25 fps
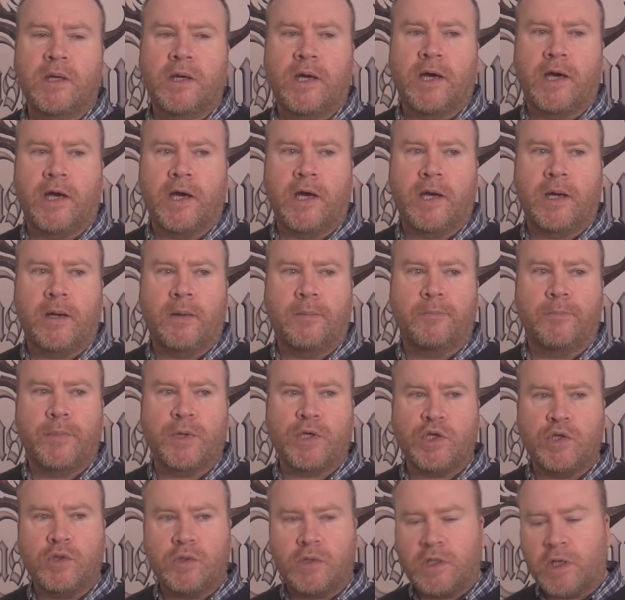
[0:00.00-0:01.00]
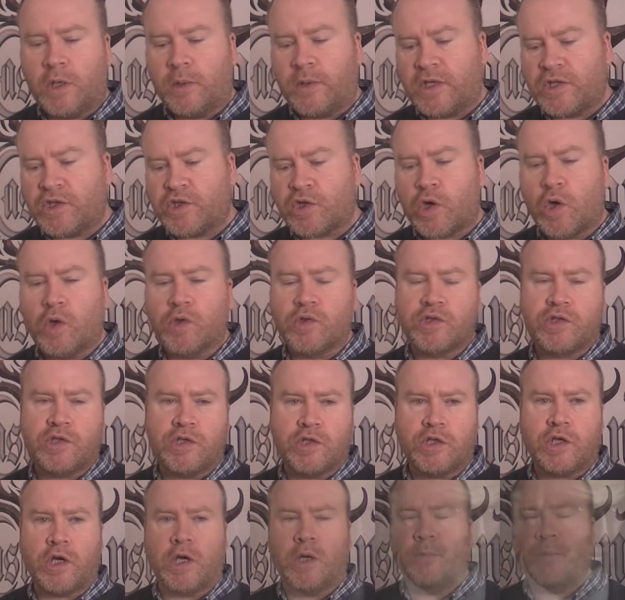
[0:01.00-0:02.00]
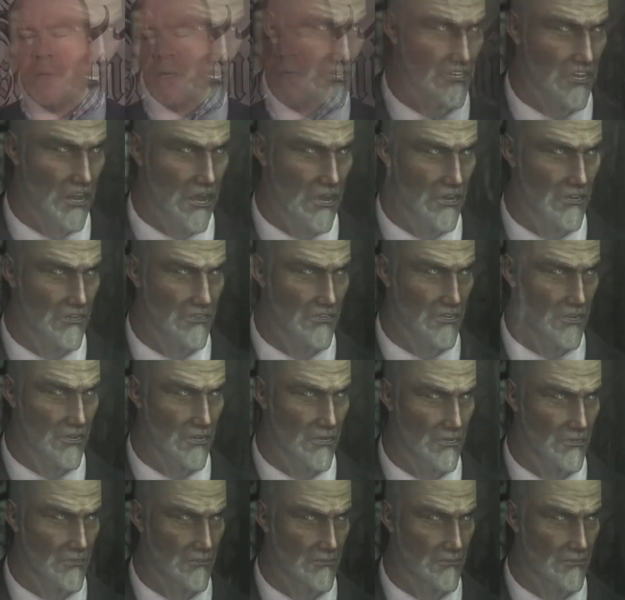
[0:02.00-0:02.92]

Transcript: but it's a constant going back and forth between